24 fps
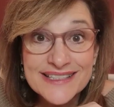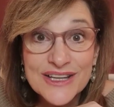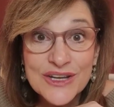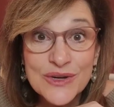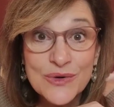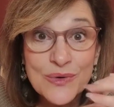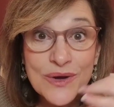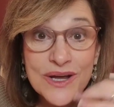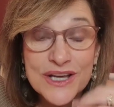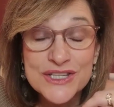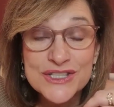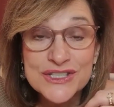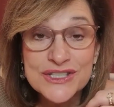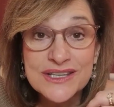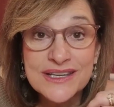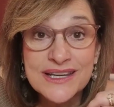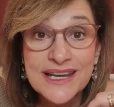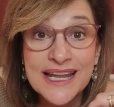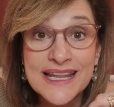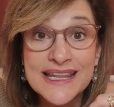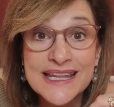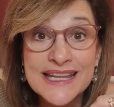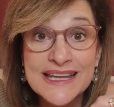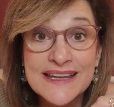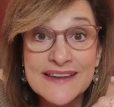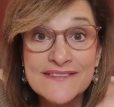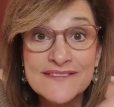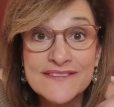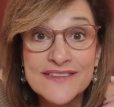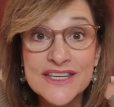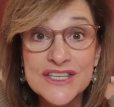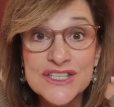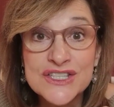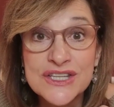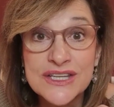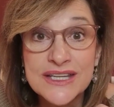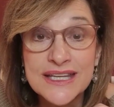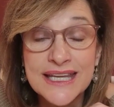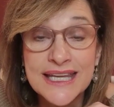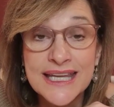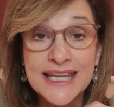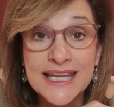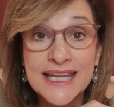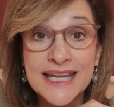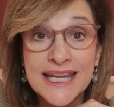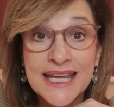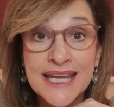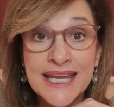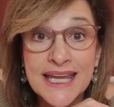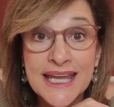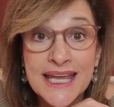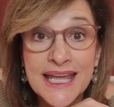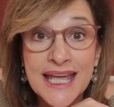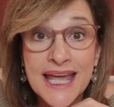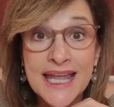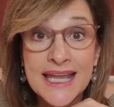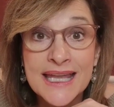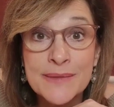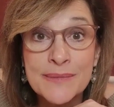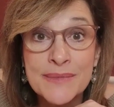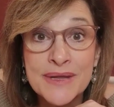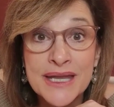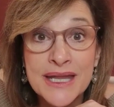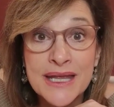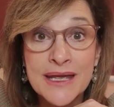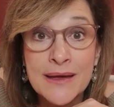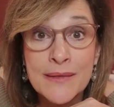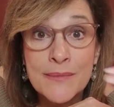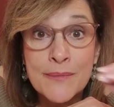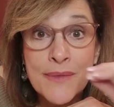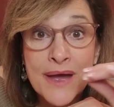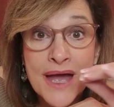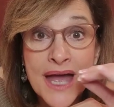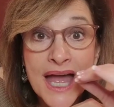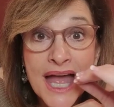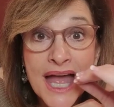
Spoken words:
a question and then envision eating an M&M.